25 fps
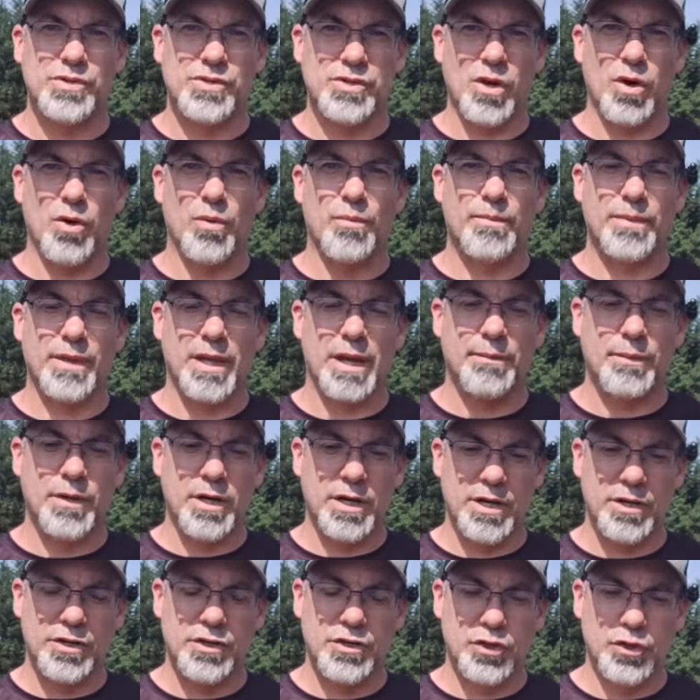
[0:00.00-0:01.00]
So I'm
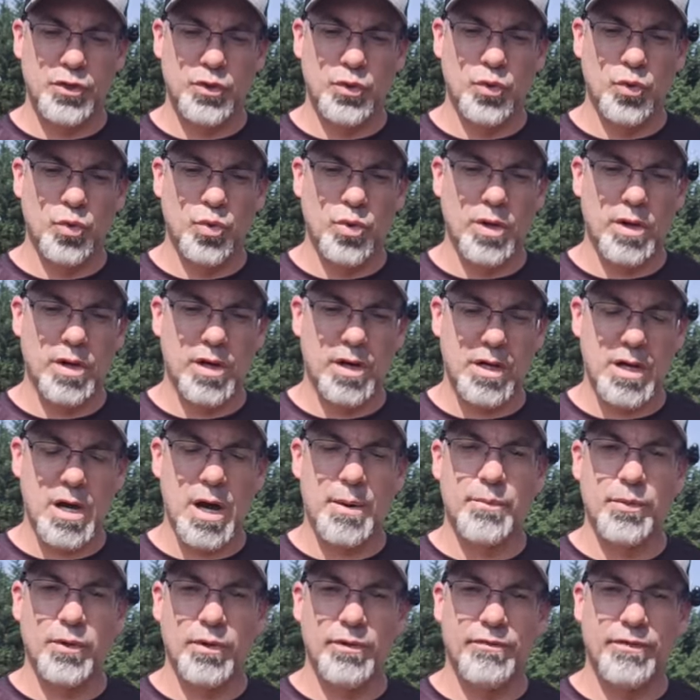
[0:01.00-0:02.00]
going to do a
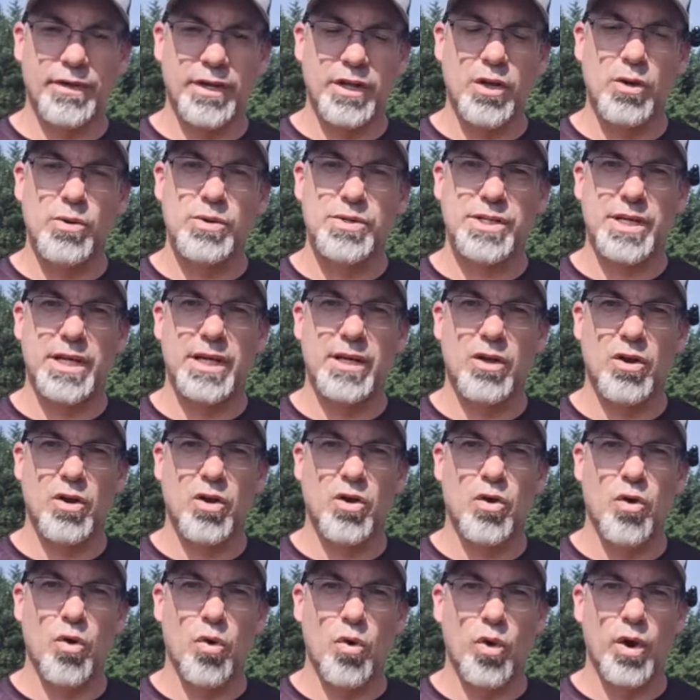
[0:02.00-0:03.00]
couple of videos
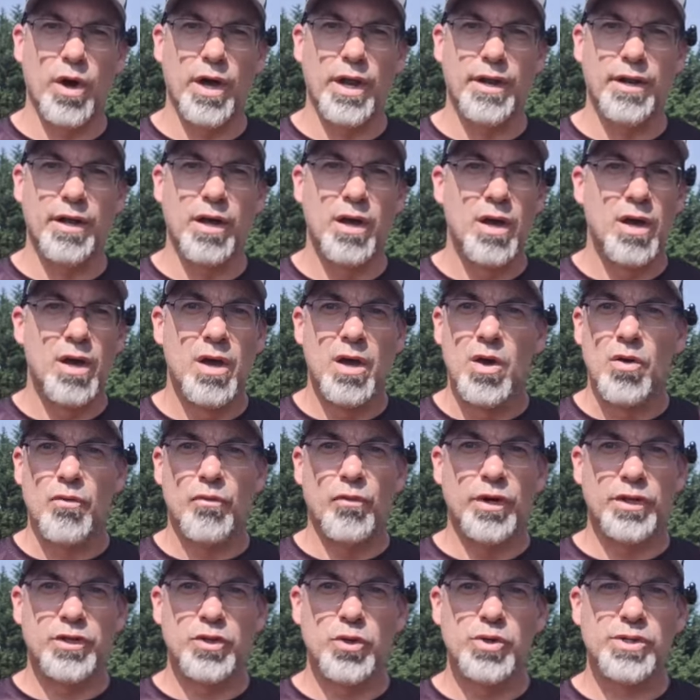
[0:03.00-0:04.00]
here on
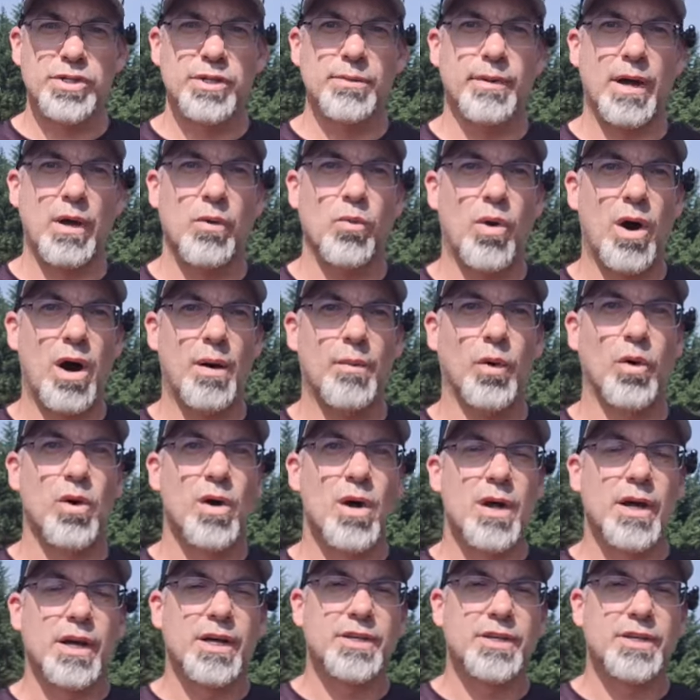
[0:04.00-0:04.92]
reducing my wobble,